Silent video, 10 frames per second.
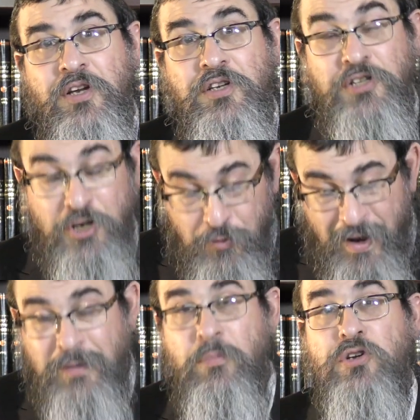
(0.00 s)
It's a
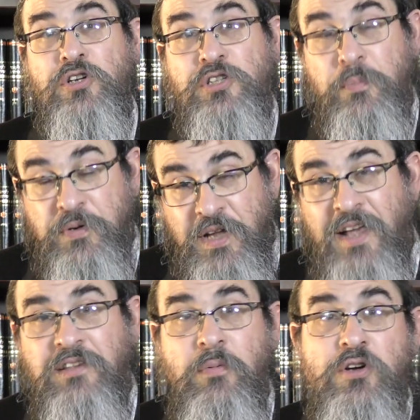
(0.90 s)
correct mashal, it's a
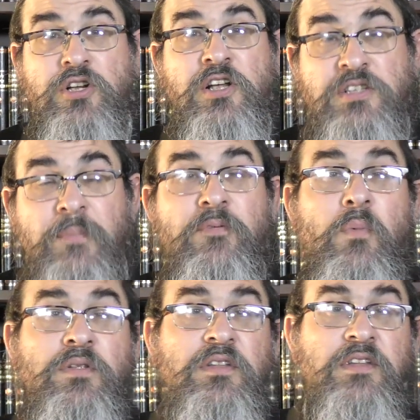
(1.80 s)
precise mashal, except for
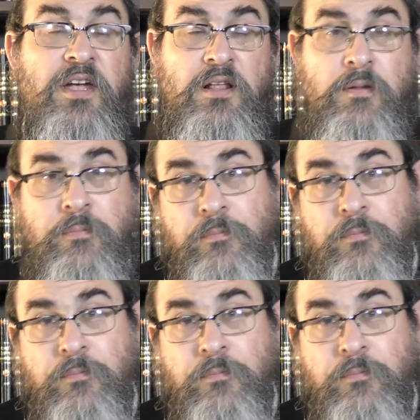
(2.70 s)
one detail.